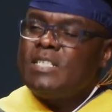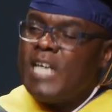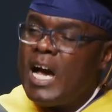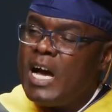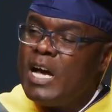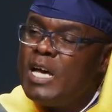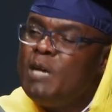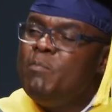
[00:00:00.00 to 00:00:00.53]

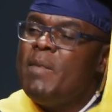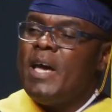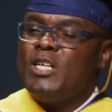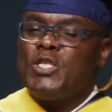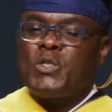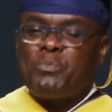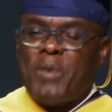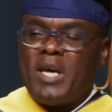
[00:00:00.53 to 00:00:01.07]
time and
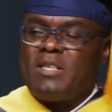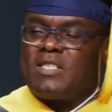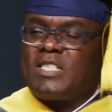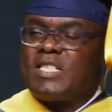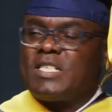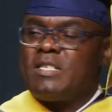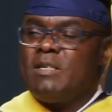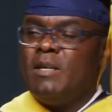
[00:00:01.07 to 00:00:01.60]

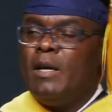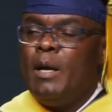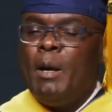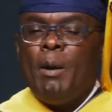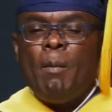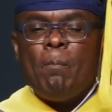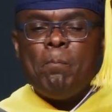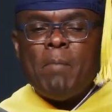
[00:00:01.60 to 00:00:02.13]
space,
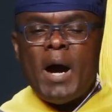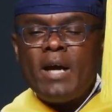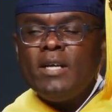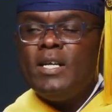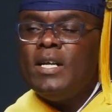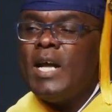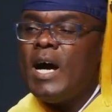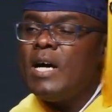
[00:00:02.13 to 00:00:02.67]

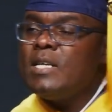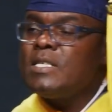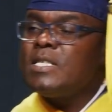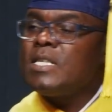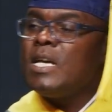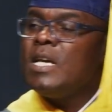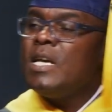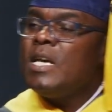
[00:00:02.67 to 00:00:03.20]
binding
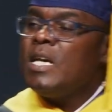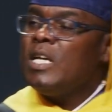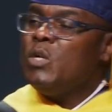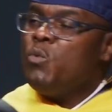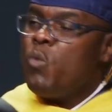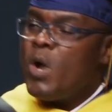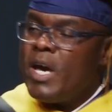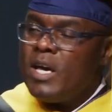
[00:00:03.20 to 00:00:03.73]
us
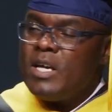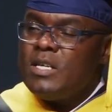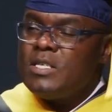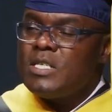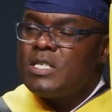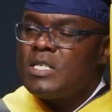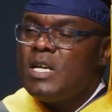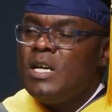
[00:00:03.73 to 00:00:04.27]
in
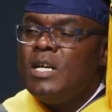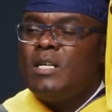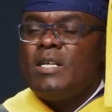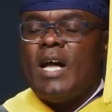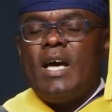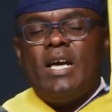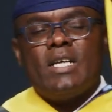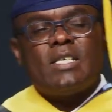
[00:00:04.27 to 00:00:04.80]
ways
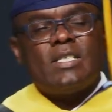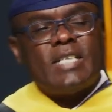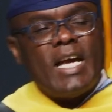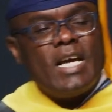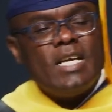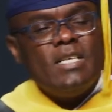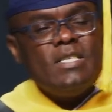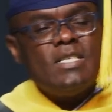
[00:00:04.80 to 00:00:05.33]
that
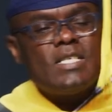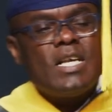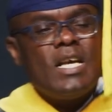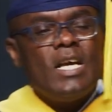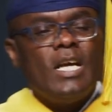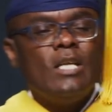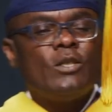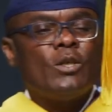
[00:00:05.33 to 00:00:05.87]
extends
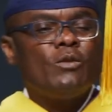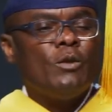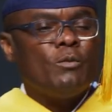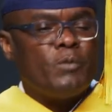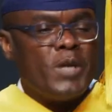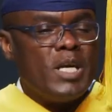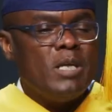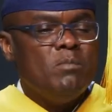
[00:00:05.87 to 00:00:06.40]
into the
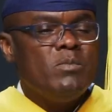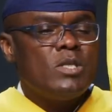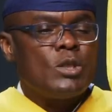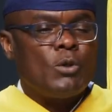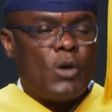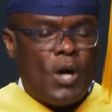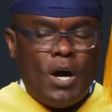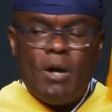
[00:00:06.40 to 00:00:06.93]
realms
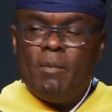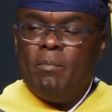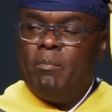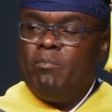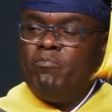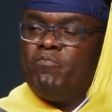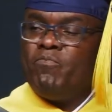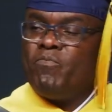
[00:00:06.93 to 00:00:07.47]
to come.
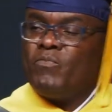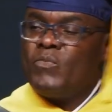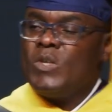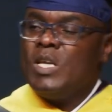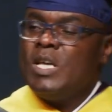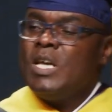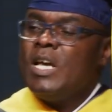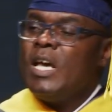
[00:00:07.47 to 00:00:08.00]

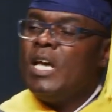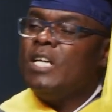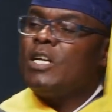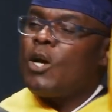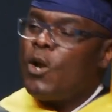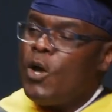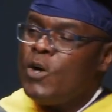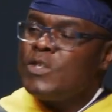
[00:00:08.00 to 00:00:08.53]
In
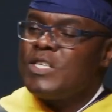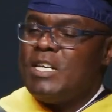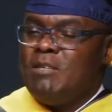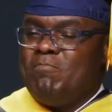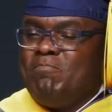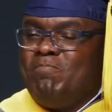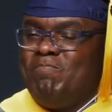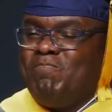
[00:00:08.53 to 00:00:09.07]

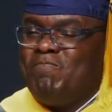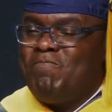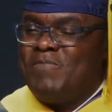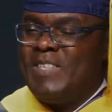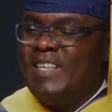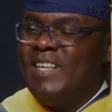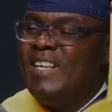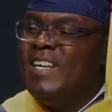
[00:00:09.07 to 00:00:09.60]

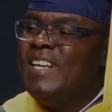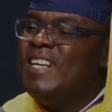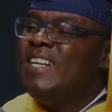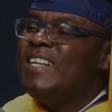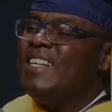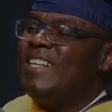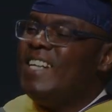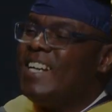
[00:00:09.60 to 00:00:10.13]
closing,
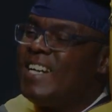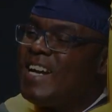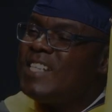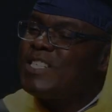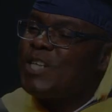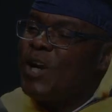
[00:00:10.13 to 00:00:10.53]
let us